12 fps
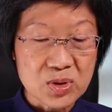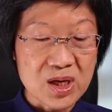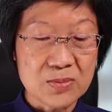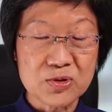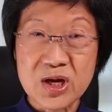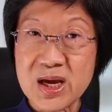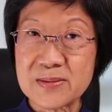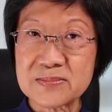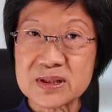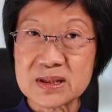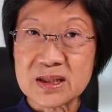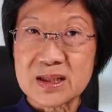to
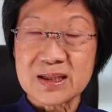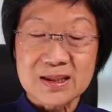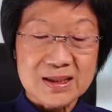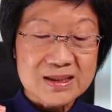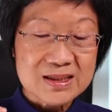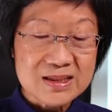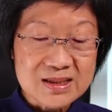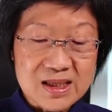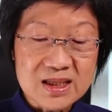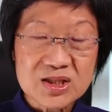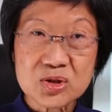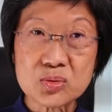Abraham's,
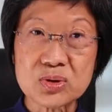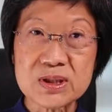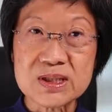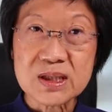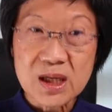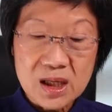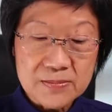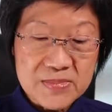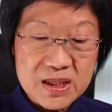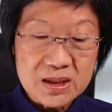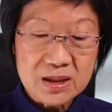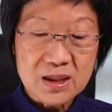seeks to
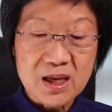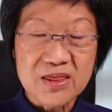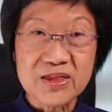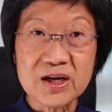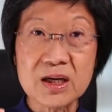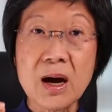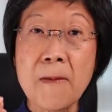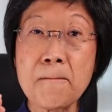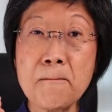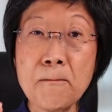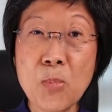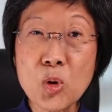determine the
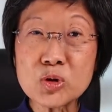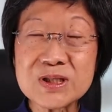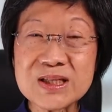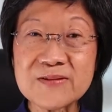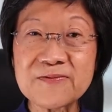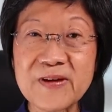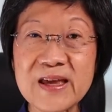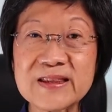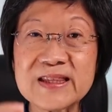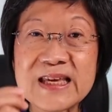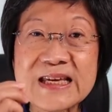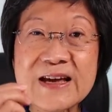
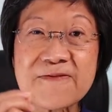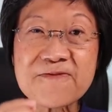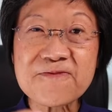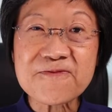motivating